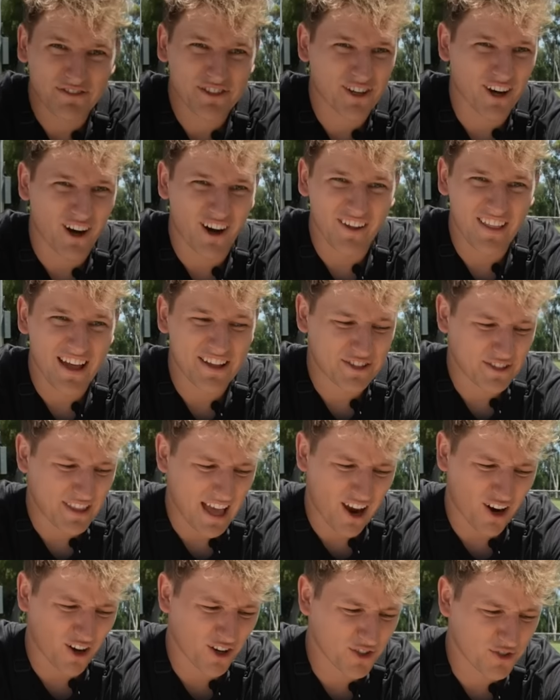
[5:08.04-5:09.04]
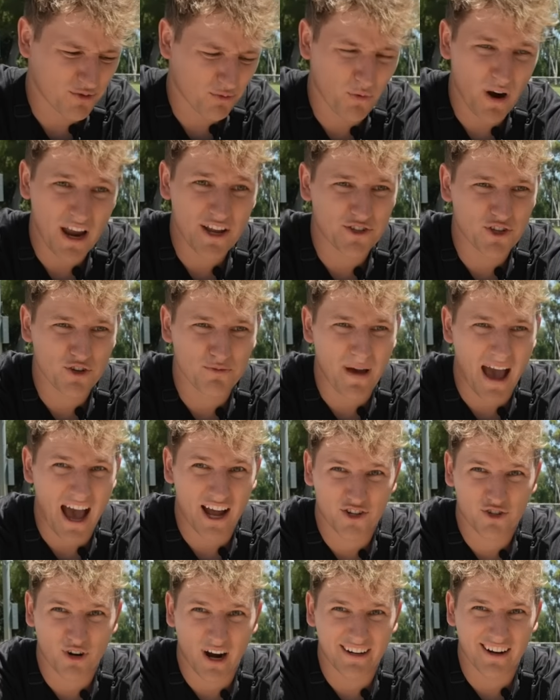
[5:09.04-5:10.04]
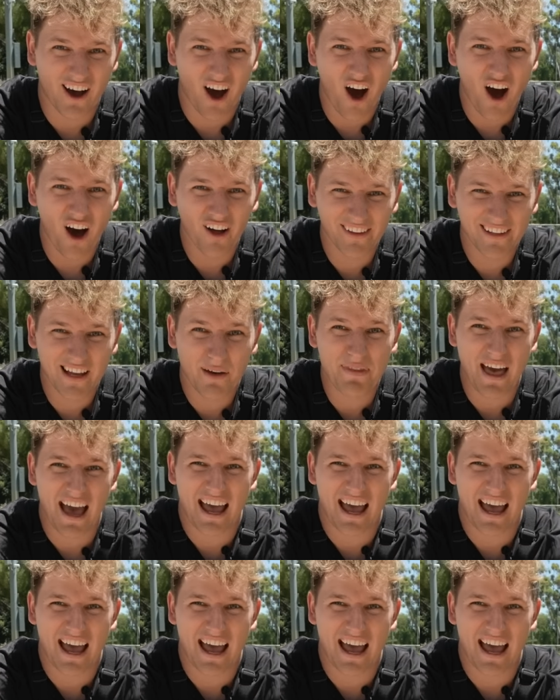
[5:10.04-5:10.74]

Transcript: have to call that, dude. That hurts way too bad trying to ollie up